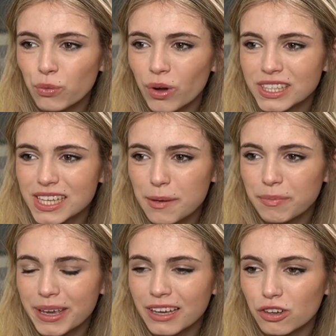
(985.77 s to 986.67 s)
one time
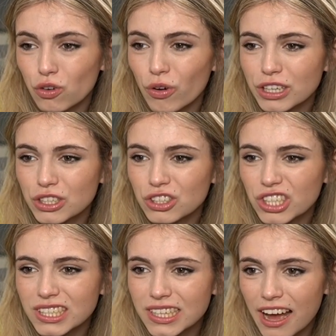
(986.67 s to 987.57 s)
going to
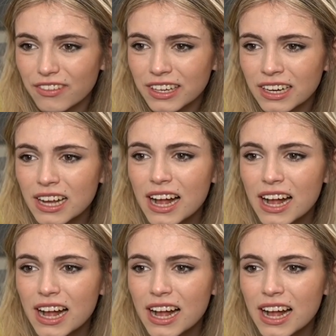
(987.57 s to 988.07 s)
g7,